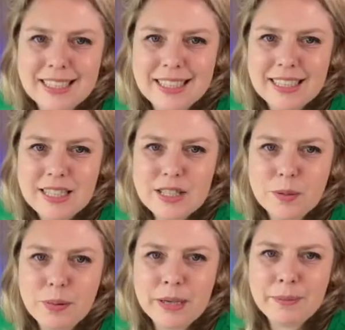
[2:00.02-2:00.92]

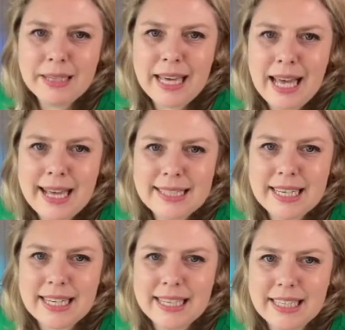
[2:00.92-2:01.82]
Supremely hand
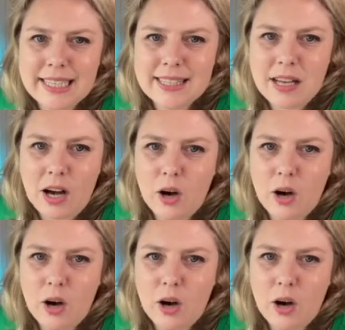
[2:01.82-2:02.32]
cleaned whole